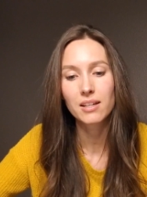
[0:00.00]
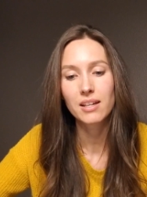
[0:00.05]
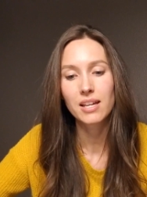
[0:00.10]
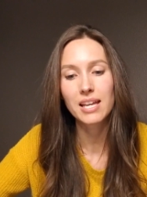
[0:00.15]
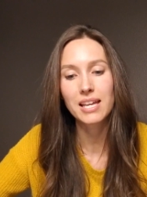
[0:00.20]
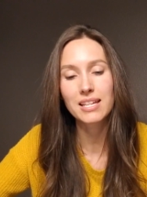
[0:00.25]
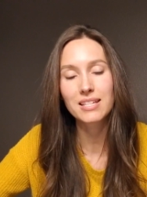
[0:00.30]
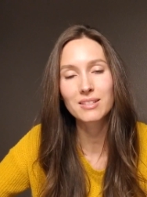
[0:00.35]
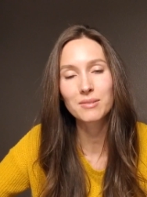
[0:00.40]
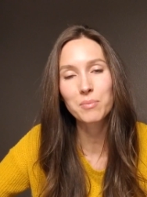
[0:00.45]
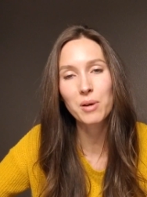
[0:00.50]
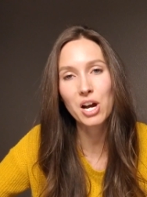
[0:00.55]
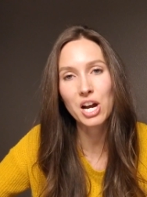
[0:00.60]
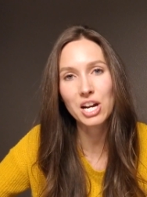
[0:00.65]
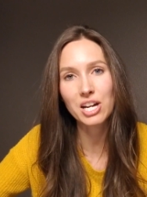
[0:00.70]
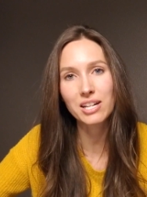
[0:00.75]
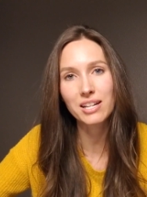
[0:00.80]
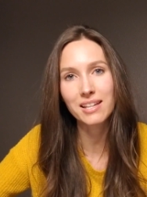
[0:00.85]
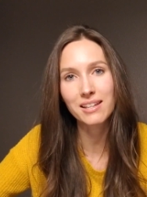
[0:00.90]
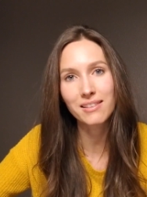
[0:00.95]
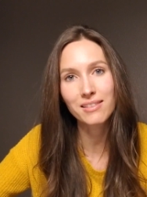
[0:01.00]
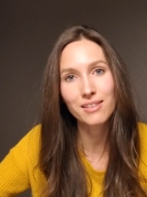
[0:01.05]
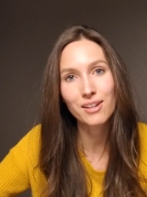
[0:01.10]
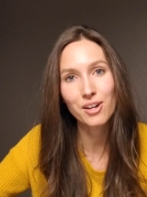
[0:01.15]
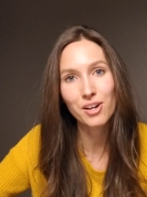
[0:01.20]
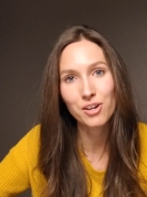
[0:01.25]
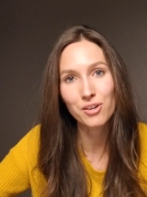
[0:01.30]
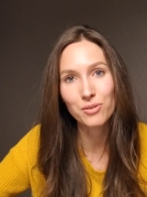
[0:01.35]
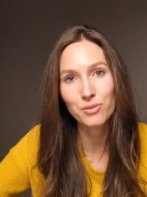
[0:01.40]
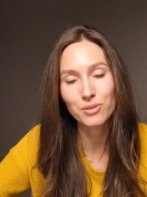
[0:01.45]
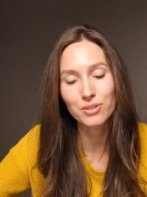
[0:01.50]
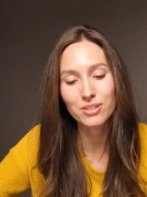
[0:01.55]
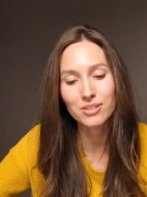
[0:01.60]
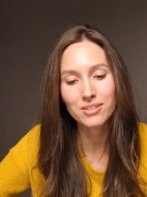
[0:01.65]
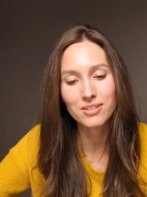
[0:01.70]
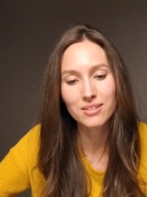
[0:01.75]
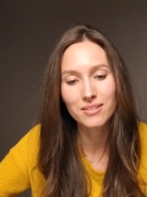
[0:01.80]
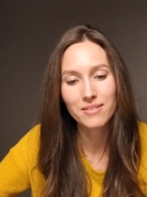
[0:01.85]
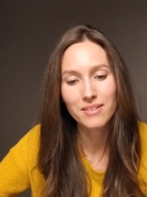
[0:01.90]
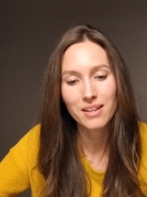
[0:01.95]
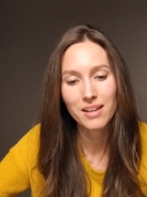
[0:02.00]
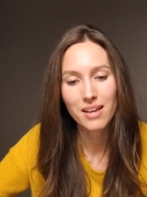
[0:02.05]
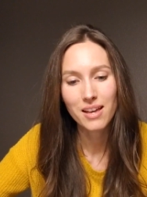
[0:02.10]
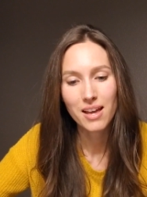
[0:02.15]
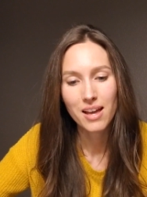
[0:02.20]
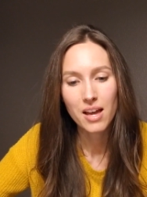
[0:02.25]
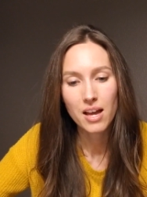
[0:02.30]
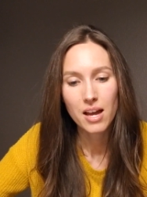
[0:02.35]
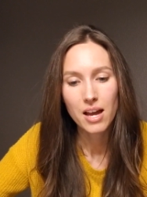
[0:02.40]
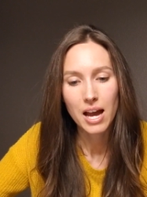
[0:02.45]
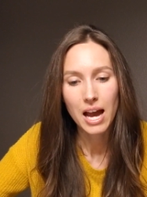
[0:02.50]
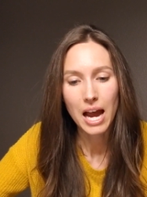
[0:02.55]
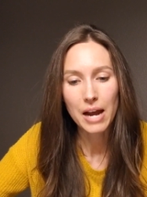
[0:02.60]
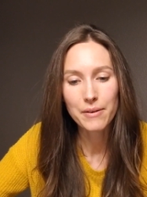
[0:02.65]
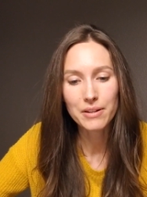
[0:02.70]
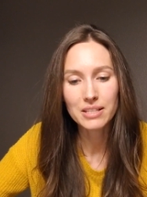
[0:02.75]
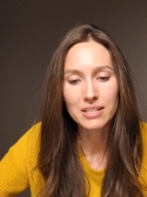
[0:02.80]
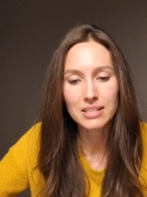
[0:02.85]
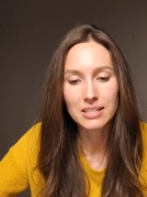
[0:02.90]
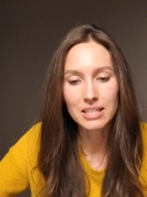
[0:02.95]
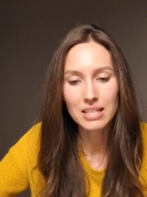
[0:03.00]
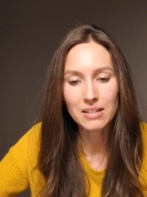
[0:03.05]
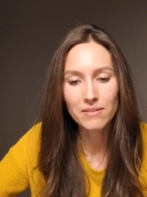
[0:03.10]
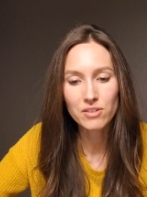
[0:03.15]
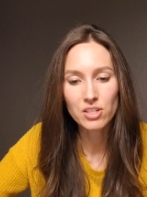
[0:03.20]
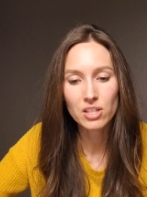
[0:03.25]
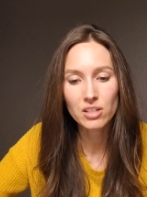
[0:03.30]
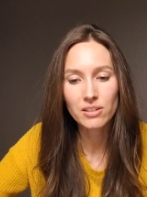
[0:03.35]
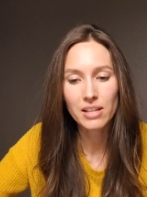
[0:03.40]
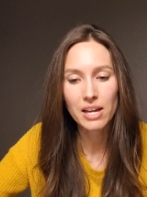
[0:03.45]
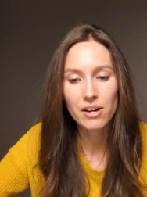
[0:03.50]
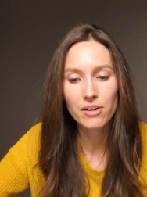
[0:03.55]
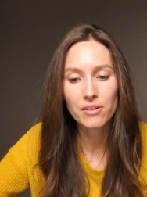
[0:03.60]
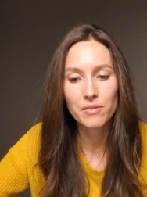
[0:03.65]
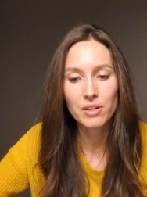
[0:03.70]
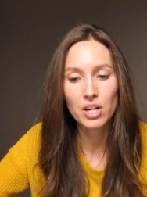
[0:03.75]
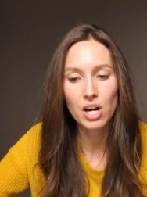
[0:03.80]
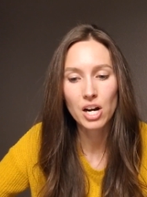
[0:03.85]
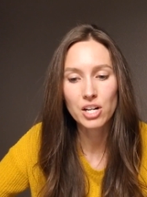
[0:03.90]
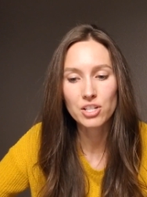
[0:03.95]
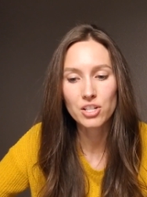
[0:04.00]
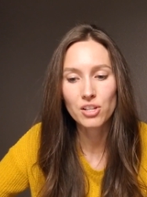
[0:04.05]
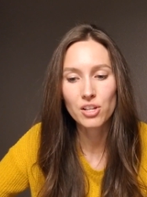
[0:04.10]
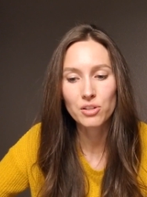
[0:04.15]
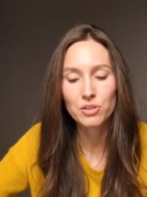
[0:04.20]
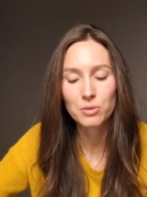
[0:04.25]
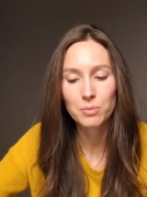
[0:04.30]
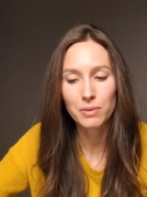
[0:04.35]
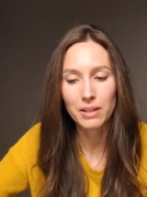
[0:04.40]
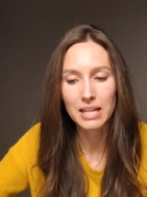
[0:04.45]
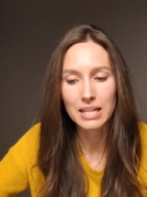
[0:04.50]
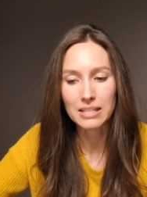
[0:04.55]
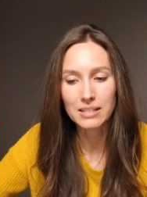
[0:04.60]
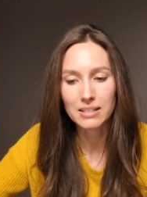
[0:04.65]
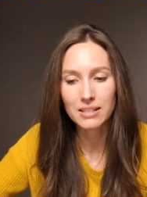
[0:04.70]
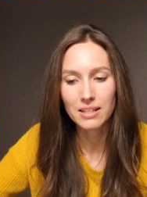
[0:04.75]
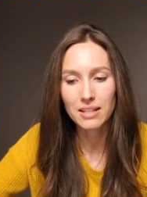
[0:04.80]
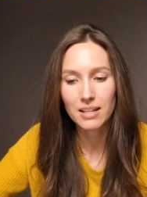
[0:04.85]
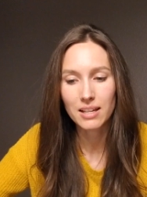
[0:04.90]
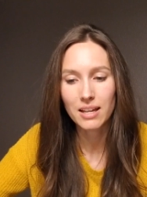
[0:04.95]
his part in the hoax. "I received your letter in regard to those plates,